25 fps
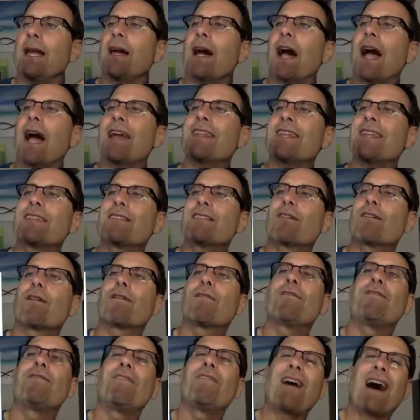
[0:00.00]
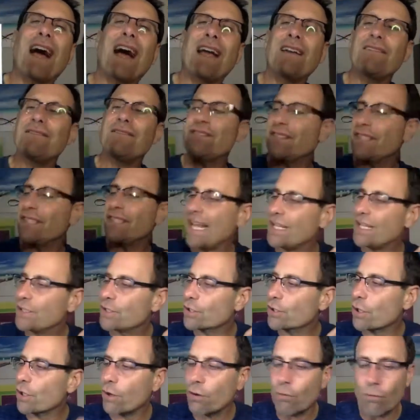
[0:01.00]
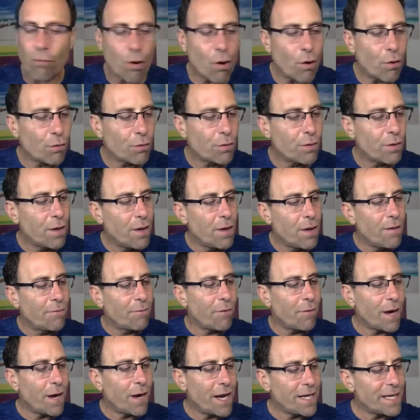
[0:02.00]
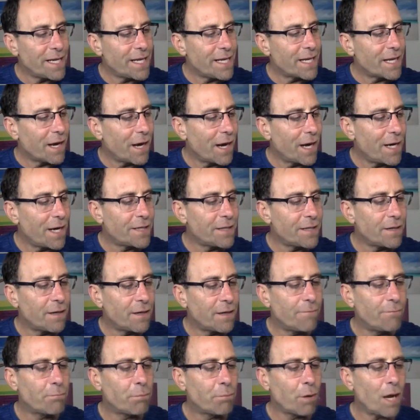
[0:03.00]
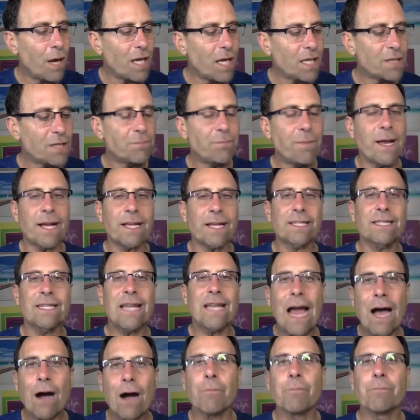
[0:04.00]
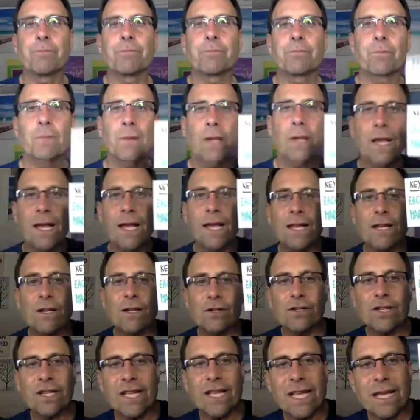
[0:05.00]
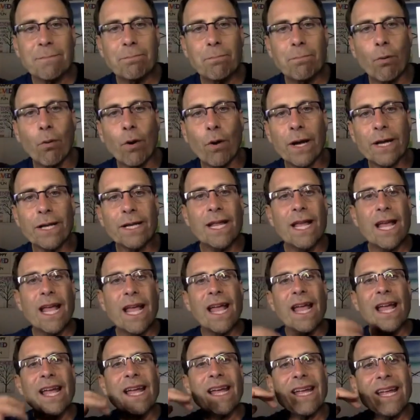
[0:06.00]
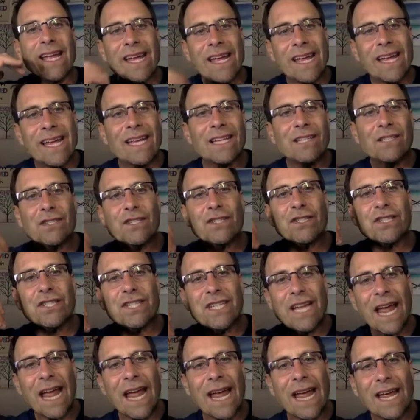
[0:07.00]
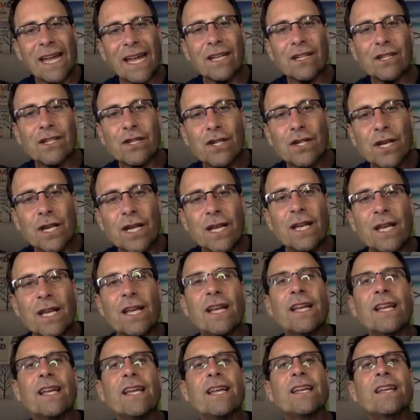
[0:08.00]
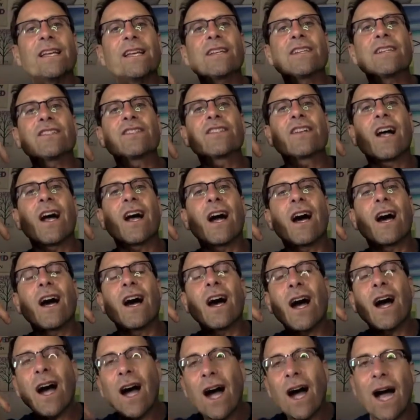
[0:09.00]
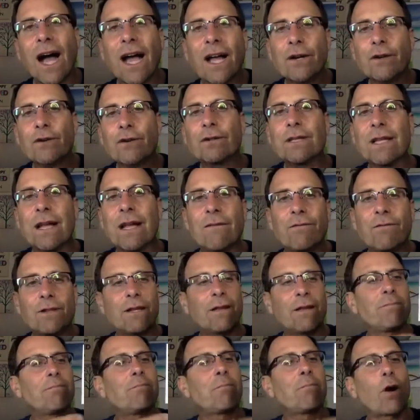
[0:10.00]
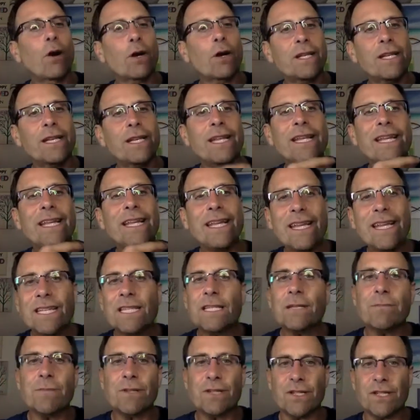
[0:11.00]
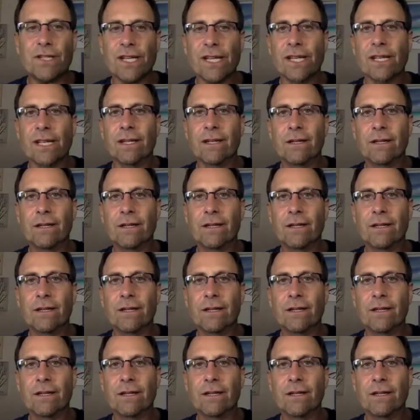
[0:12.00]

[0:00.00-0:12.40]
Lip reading: I think there are 5 stages of growth for any kind of prospect. Now, here's the key point. Each stage is a higher level of marketing intimacy.